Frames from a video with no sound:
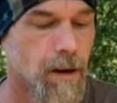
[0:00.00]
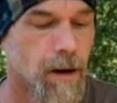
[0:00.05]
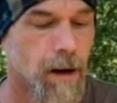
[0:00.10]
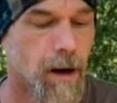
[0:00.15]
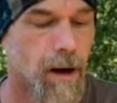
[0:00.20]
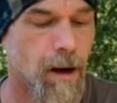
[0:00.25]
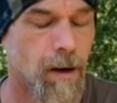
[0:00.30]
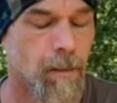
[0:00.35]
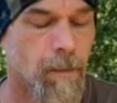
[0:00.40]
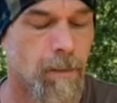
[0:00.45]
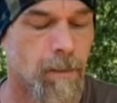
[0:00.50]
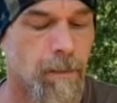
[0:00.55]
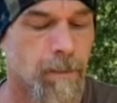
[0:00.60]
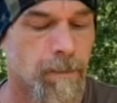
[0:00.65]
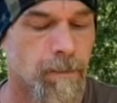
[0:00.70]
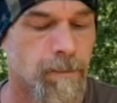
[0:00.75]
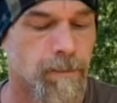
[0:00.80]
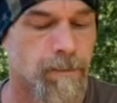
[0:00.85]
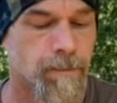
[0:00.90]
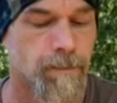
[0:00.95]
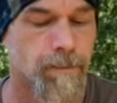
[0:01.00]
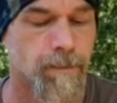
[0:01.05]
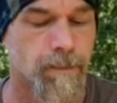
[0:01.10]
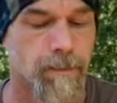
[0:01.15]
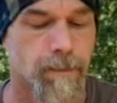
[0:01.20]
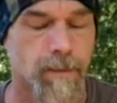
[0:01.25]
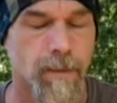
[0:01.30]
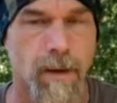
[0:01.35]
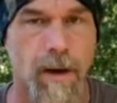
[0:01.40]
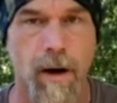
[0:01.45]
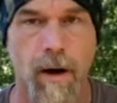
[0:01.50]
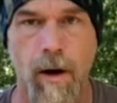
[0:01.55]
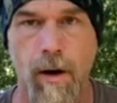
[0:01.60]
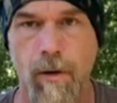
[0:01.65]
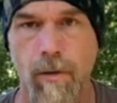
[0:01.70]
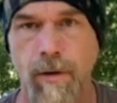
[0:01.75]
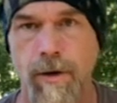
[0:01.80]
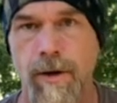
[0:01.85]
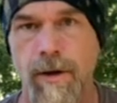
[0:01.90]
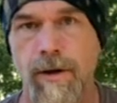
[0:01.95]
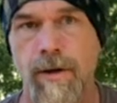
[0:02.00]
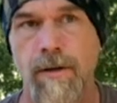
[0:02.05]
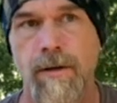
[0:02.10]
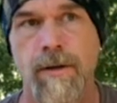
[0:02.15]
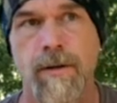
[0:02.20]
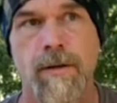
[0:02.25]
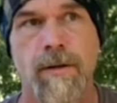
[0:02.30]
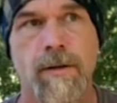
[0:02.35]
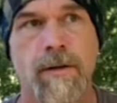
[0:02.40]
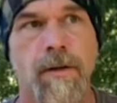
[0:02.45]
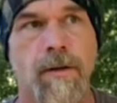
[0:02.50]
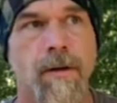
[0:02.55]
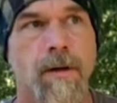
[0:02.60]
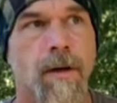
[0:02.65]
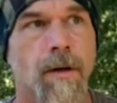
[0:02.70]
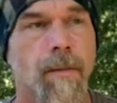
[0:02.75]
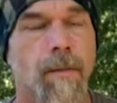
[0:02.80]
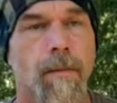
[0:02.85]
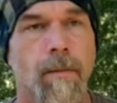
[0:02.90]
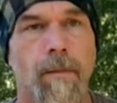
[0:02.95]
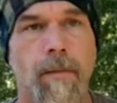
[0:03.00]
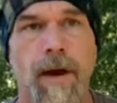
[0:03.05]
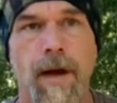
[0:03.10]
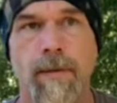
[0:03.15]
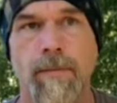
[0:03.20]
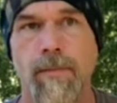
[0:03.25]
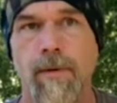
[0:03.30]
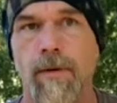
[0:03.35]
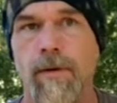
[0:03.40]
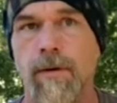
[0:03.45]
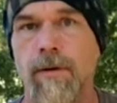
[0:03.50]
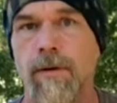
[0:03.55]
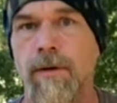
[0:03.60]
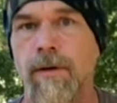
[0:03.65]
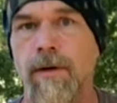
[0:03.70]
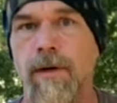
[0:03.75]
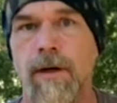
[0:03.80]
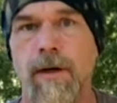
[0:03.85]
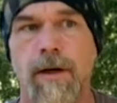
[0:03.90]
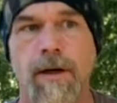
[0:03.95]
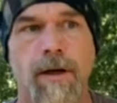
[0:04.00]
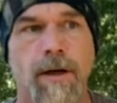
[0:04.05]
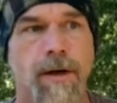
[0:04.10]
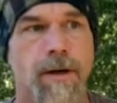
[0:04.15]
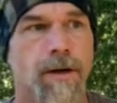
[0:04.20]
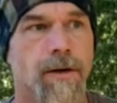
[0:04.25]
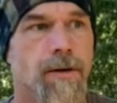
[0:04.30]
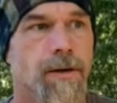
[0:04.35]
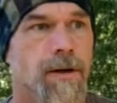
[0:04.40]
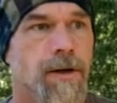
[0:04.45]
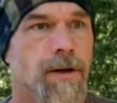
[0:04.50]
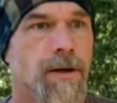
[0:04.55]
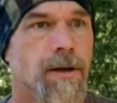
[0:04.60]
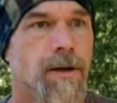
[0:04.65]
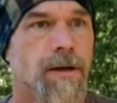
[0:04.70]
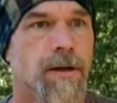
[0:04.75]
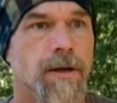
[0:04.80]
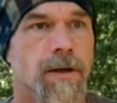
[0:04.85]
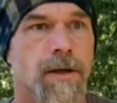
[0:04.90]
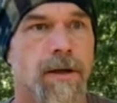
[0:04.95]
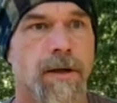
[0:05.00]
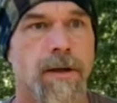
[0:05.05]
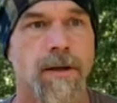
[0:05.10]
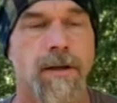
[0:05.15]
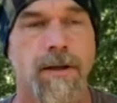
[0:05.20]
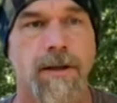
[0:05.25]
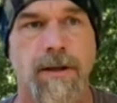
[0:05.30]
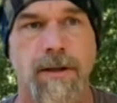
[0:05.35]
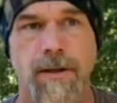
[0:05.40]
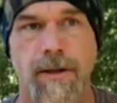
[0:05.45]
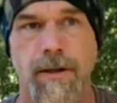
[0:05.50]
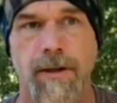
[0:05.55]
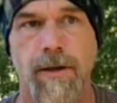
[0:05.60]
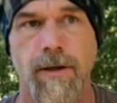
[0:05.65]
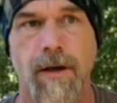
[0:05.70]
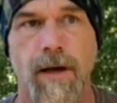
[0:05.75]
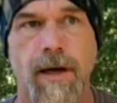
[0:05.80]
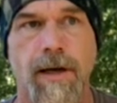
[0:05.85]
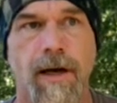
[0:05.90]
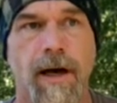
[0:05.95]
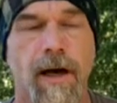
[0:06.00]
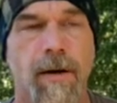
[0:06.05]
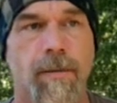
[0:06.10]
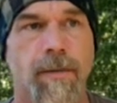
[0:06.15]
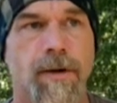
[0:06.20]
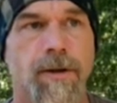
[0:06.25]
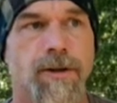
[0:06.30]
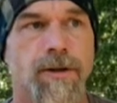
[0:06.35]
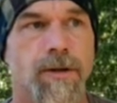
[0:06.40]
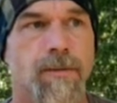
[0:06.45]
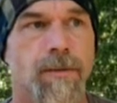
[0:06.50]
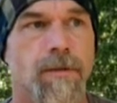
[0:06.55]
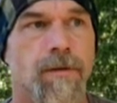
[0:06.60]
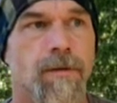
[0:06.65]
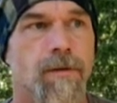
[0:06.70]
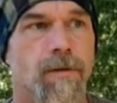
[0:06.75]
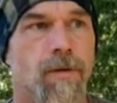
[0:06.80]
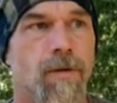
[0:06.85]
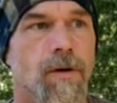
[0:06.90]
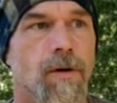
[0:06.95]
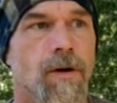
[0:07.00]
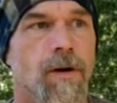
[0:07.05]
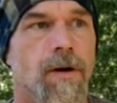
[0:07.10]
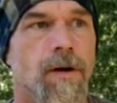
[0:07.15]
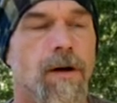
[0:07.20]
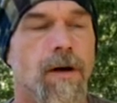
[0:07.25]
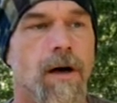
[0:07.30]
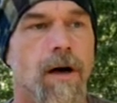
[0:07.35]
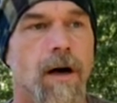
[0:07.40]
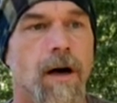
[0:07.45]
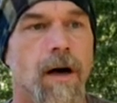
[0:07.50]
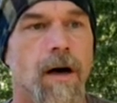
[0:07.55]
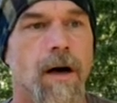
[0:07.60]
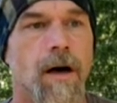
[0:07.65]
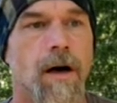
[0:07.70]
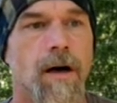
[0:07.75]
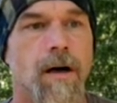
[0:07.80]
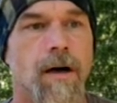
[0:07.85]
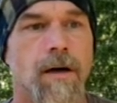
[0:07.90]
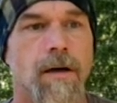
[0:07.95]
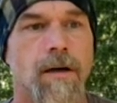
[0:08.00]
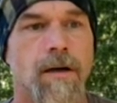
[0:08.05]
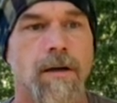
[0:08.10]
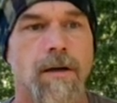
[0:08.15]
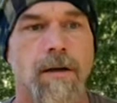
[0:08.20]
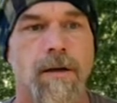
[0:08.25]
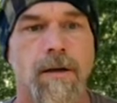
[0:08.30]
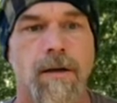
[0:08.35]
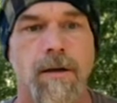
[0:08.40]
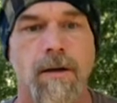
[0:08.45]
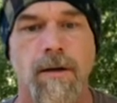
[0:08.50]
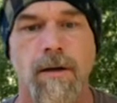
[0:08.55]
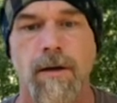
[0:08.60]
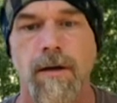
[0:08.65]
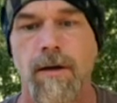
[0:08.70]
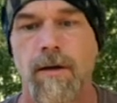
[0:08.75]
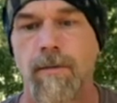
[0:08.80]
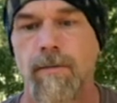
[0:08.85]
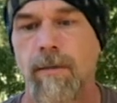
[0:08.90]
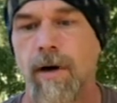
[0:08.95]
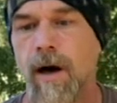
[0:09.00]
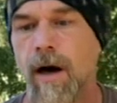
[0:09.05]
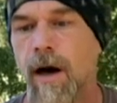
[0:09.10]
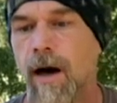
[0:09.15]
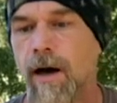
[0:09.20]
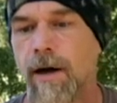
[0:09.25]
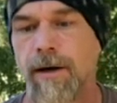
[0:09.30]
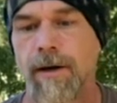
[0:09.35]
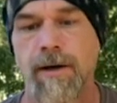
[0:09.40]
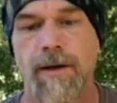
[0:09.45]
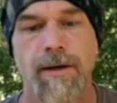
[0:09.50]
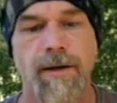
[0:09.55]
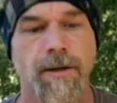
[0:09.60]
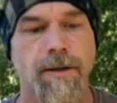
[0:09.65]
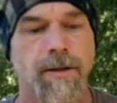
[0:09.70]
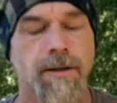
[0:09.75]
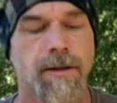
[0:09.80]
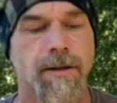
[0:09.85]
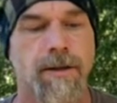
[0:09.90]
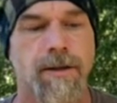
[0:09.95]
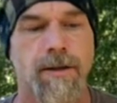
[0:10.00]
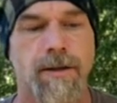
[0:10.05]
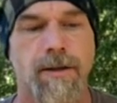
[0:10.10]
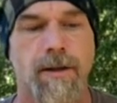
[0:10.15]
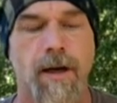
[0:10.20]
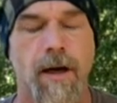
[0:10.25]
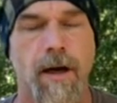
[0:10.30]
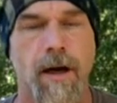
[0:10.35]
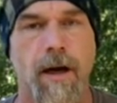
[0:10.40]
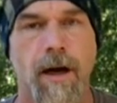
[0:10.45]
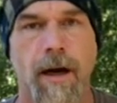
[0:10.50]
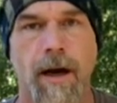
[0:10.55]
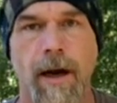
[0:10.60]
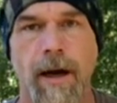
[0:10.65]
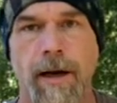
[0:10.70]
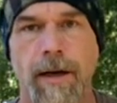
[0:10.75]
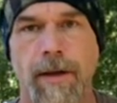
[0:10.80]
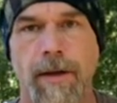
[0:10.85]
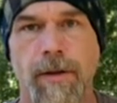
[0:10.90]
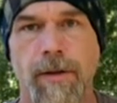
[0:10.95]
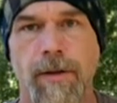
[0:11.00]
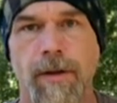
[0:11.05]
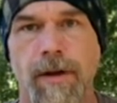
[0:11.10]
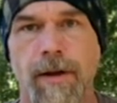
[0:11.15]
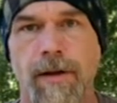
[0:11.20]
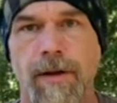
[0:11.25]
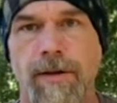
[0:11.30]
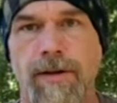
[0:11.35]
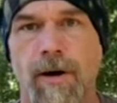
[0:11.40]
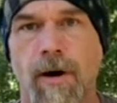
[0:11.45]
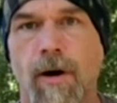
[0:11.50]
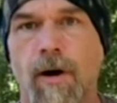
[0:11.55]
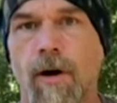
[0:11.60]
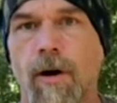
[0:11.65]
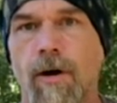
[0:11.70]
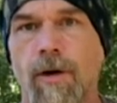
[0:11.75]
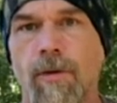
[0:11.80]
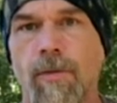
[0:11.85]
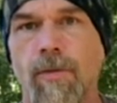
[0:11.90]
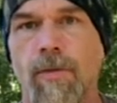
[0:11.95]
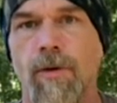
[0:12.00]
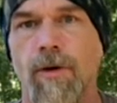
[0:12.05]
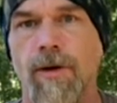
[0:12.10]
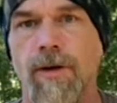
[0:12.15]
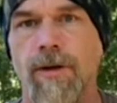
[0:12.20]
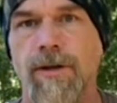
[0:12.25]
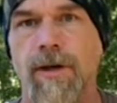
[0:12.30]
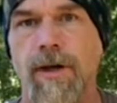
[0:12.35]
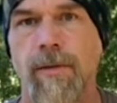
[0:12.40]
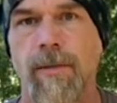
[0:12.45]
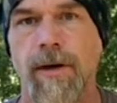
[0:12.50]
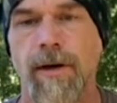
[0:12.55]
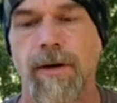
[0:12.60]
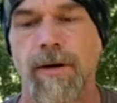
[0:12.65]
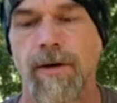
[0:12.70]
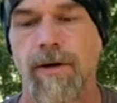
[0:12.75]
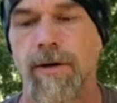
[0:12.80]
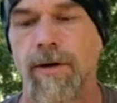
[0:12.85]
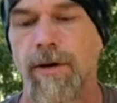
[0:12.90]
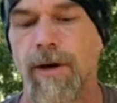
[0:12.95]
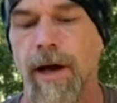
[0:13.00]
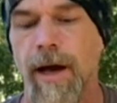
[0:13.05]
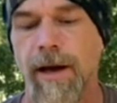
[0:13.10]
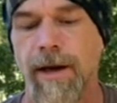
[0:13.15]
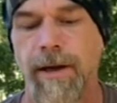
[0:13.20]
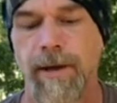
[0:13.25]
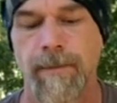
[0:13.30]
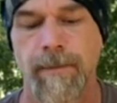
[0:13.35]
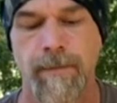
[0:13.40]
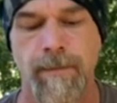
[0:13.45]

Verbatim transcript: Um, oak, maple, hickory, cedar, like I mentioned before, uh, mahoganies, uh, anything that's a hardwood is going to make a good natty.